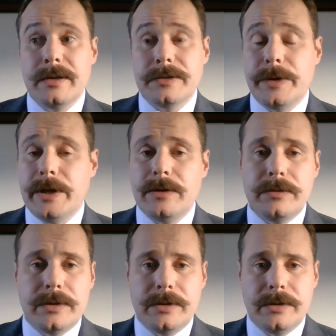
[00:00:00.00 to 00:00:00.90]
So he
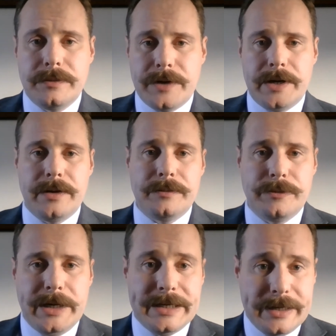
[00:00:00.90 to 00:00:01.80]
owned a firearm for
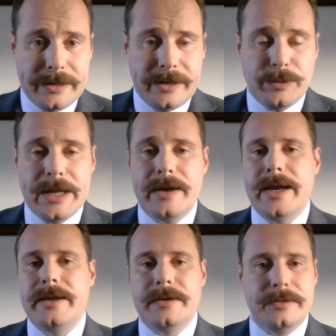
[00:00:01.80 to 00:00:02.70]
many decades without
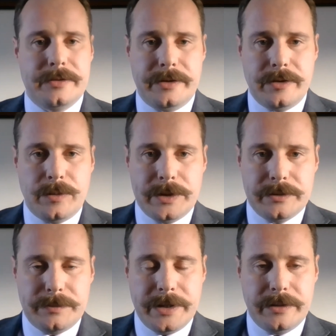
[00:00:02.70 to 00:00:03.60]
any incident. He always
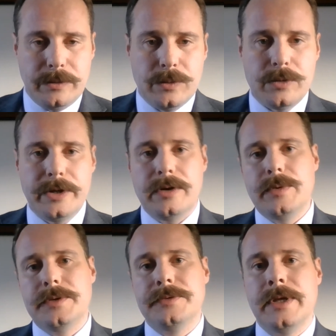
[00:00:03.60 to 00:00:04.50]
obeyed the law. He
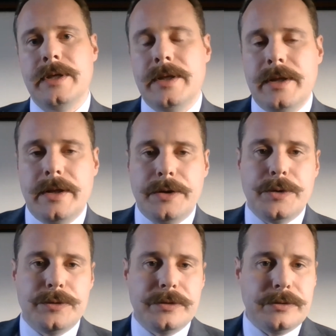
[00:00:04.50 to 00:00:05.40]
always
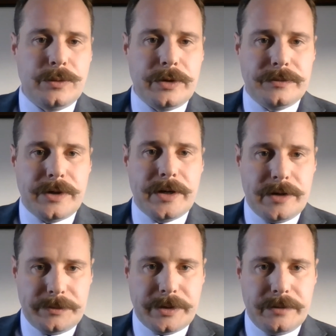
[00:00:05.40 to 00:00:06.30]
used and stored his
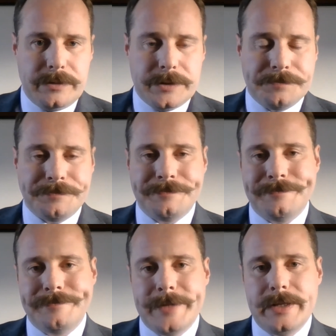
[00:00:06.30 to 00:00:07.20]
firearm safely.
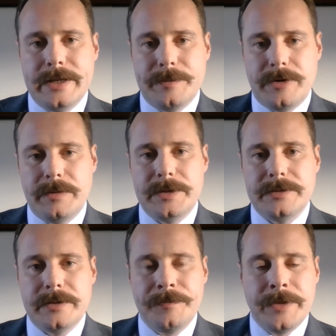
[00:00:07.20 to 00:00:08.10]
Now, the problem is
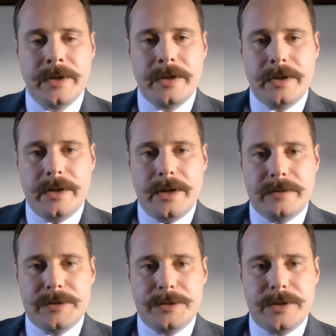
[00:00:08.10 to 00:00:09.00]
that
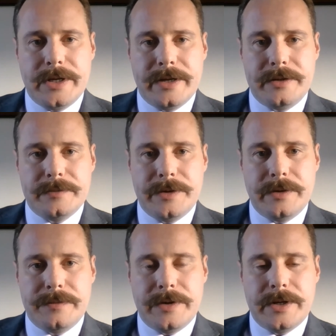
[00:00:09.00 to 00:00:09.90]
after two decades of
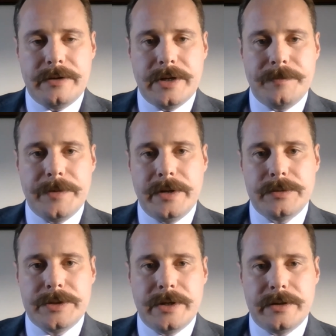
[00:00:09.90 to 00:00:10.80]
owning a firearm, he
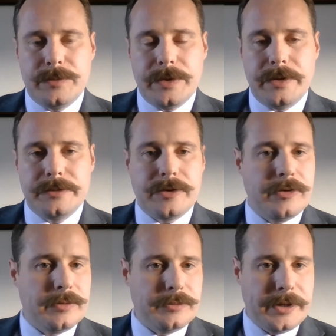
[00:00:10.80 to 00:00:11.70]
was charged with
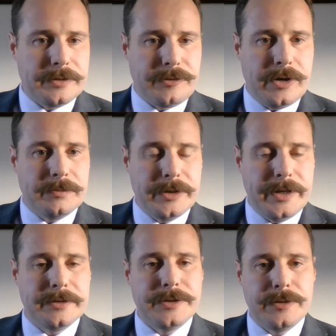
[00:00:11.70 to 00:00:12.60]
historical sex crimes
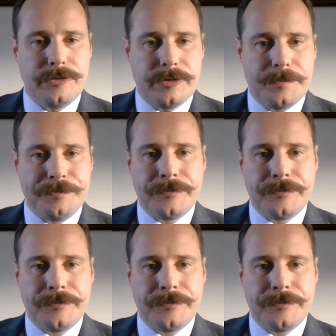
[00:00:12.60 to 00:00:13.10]
against children.